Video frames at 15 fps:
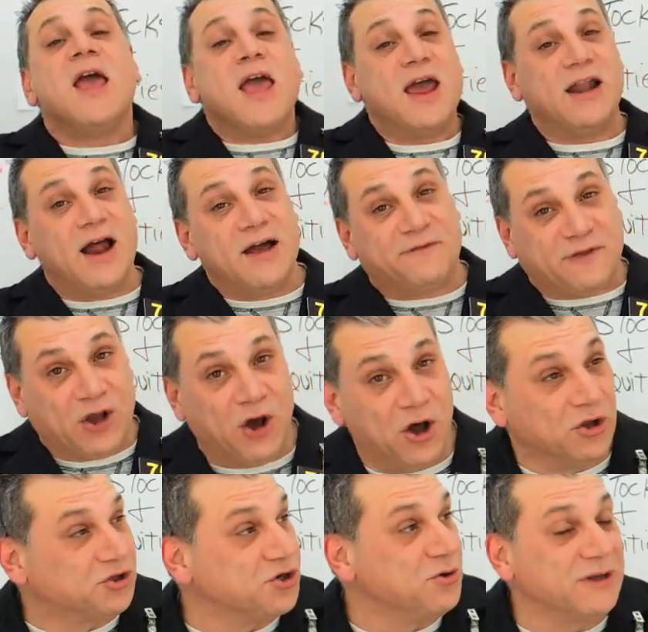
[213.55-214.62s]
And I've
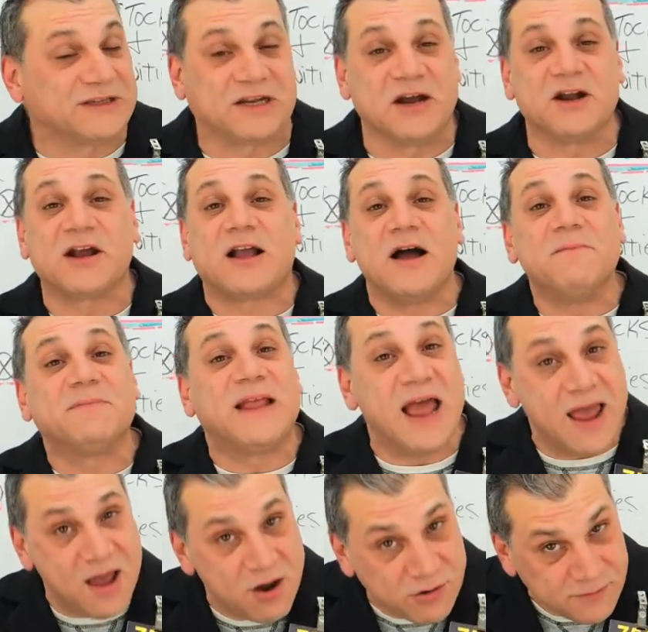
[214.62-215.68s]
told you it's going to come
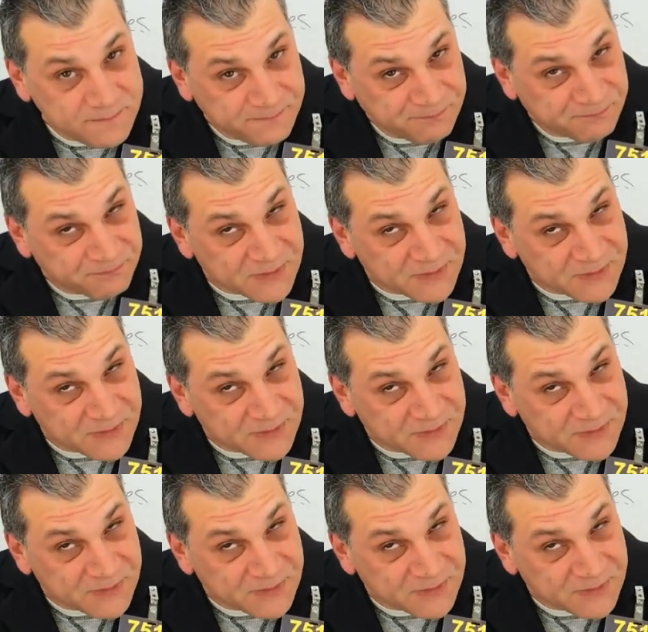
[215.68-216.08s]
down.